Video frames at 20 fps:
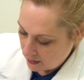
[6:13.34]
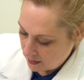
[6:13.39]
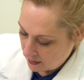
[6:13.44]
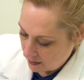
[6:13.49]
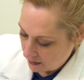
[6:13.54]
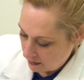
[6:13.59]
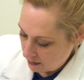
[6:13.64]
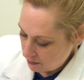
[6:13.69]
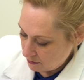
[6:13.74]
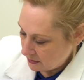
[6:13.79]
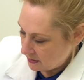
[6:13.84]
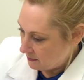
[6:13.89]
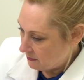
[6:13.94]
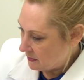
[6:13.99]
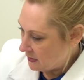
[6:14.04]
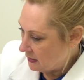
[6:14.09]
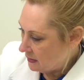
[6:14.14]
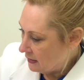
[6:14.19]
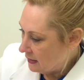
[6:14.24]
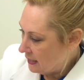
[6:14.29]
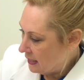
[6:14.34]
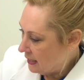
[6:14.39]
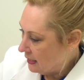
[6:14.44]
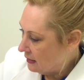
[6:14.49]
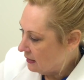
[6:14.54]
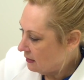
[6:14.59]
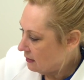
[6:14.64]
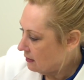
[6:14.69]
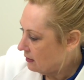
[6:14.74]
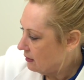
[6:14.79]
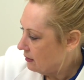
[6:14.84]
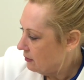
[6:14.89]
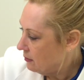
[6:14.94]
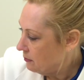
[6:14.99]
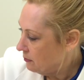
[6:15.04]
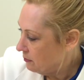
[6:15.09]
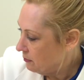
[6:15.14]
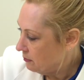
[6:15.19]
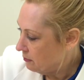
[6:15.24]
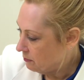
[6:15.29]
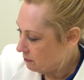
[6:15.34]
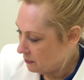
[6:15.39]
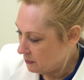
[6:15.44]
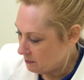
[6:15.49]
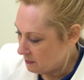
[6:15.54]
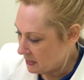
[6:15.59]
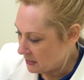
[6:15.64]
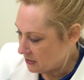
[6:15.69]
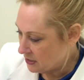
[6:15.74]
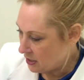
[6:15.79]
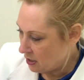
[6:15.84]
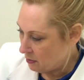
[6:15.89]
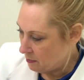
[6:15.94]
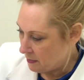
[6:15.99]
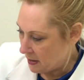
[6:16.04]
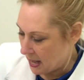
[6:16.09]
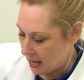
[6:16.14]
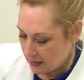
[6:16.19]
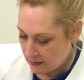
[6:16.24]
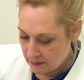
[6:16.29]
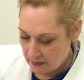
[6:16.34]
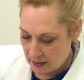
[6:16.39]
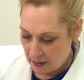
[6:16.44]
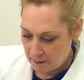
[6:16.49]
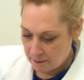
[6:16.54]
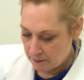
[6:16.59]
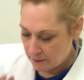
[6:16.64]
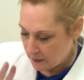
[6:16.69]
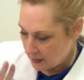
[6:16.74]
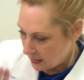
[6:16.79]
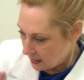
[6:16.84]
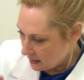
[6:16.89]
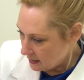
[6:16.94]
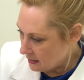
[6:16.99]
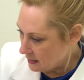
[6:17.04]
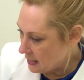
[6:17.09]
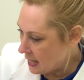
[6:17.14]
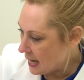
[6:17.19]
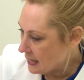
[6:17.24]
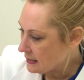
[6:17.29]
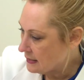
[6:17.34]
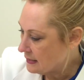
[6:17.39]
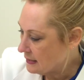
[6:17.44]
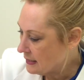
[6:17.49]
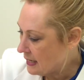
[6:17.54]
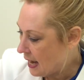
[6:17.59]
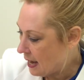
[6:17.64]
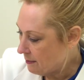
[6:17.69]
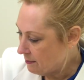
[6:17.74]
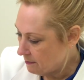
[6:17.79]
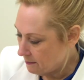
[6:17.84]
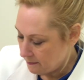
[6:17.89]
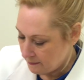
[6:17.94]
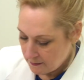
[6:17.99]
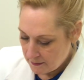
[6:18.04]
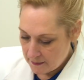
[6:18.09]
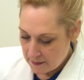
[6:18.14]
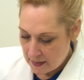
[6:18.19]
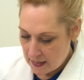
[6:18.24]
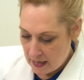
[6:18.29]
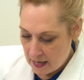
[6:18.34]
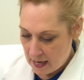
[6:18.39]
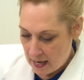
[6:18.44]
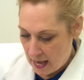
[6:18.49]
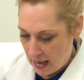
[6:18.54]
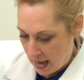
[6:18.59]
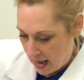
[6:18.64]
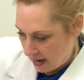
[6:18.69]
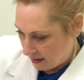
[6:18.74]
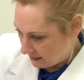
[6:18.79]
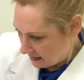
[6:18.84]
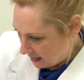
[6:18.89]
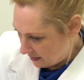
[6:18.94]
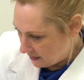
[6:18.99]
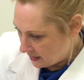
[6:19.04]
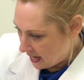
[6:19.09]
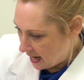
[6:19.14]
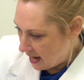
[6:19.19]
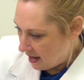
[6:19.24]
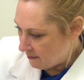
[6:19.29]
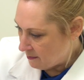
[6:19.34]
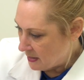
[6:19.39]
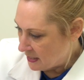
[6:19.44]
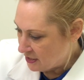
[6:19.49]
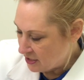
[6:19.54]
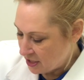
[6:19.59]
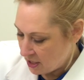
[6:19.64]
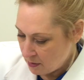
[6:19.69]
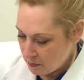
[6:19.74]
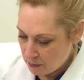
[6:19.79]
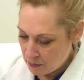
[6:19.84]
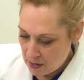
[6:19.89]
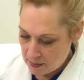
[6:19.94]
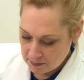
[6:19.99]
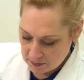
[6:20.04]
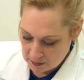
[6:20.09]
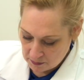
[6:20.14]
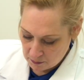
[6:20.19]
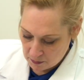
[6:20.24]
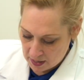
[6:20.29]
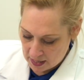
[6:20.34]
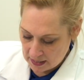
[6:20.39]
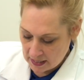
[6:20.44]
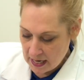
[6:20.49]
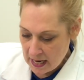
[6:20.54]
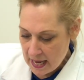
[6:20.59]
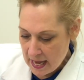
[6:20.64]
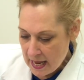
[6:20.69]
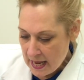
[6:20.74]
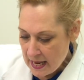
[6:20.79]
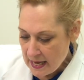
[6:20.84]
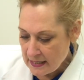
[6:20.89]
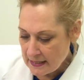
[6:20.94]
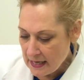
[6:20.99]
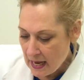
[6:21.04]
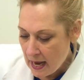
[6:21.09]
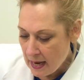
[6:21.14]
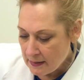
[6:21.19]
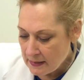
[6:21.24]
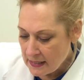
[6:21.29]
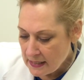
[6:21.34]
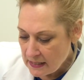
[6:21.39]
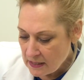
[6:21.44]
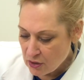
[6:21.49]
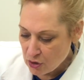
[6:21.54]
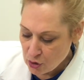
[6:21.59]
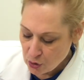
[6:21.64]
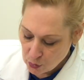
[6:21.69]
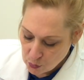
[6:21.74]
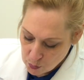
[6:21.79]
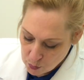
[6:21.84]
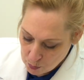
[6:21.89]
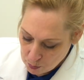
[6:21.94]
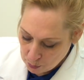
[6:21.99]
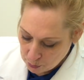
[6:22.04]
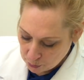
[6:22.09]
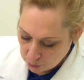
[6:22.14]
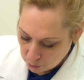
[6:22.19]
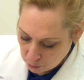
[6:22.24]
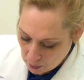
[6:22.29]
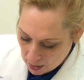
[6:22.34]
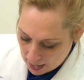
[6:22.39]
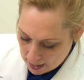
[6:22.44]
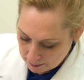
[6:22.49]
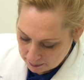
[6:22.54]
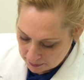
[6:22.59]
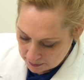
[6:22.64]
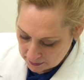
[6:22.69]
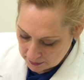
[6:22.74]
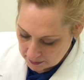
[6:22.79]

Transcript: Close up the lid, put my gel back there. Next step, now that I have my gel prepped and ready, is I need to prep